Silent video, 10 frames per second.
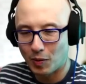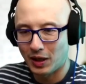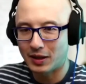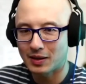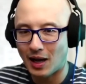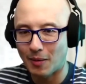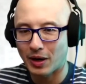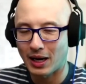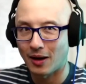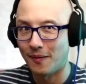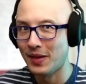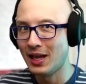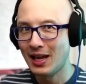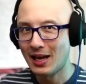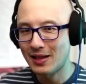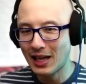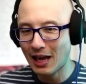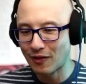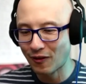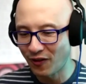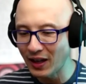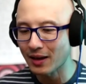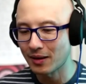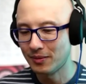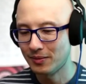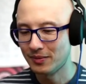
a really good time right now." And then they have a fit.